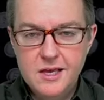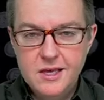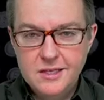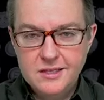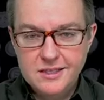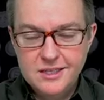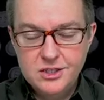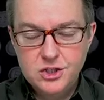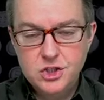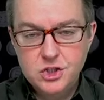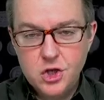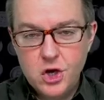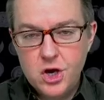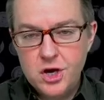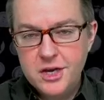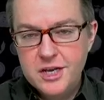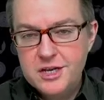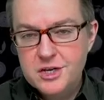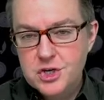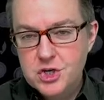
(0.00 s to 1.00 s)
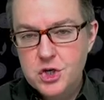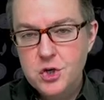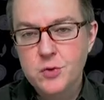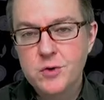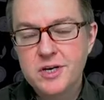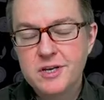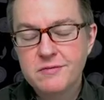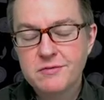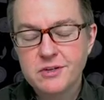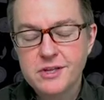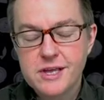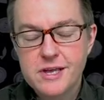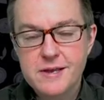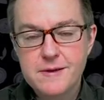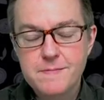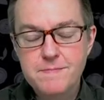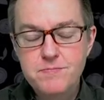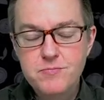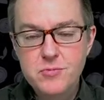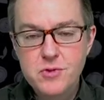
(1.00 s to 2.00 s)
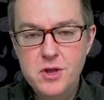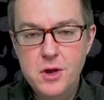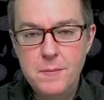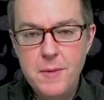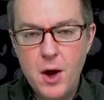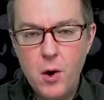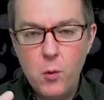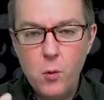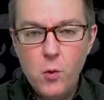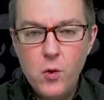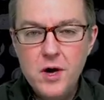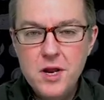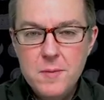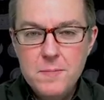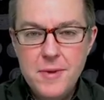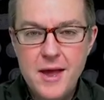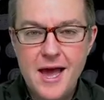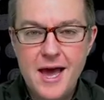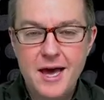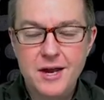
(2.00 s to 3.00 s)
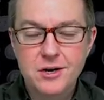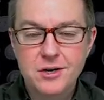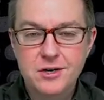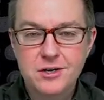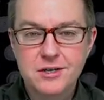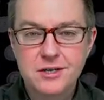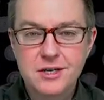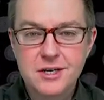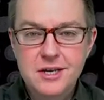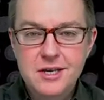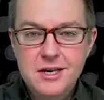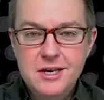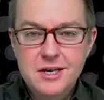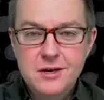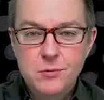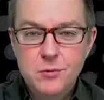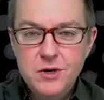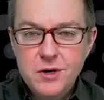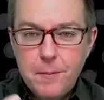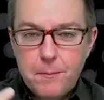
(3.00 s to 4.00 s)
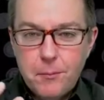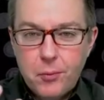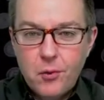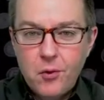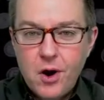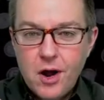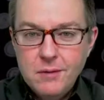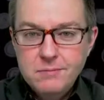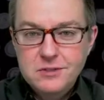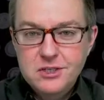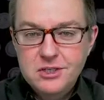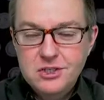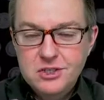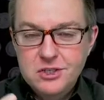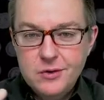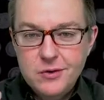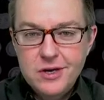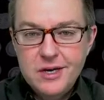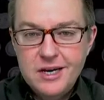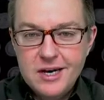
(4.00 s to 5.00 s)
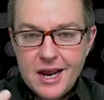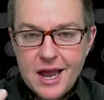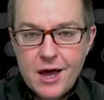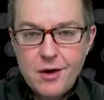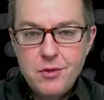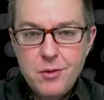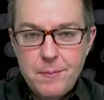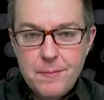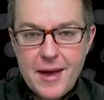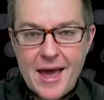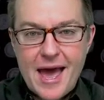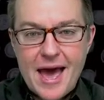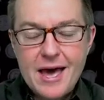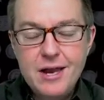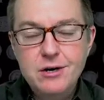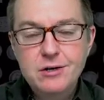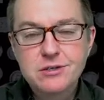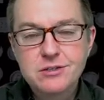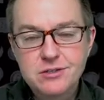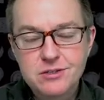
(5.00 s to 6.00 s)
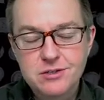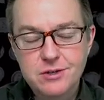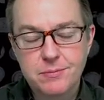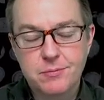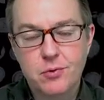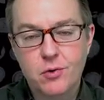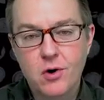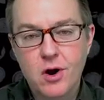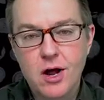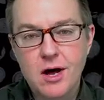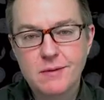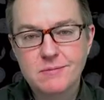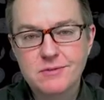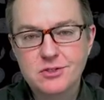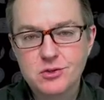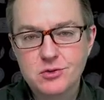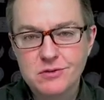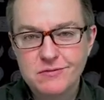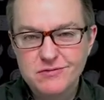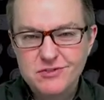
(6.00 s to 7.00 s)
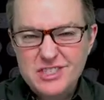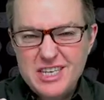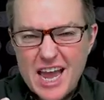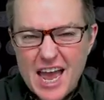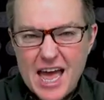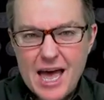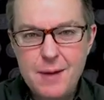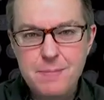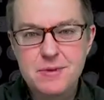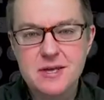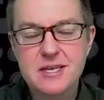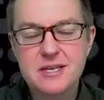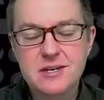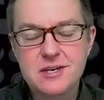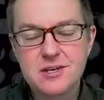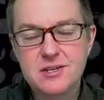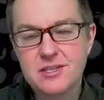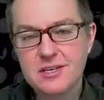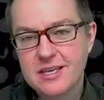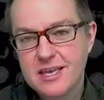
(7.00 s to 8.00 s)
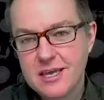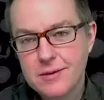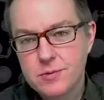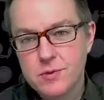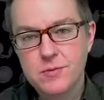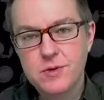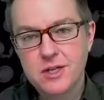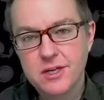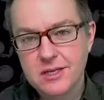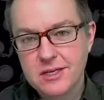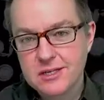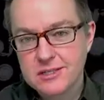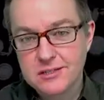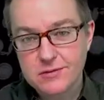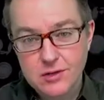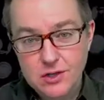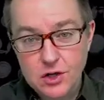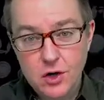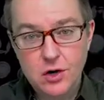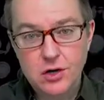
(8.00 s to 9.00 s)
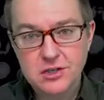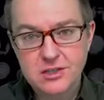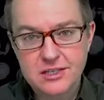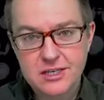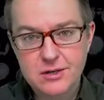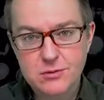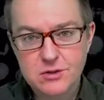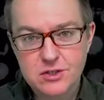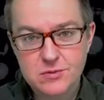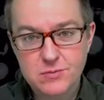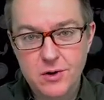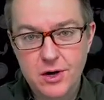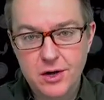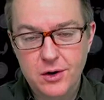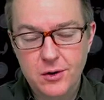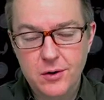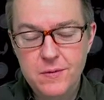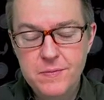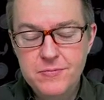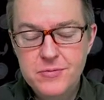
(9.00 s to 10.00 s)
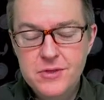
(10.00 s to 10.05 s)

let's talk intuitively about what a pattern, what a prompt is doing and how the patterns in the prompt sort of tap into the capabilities of a large language model.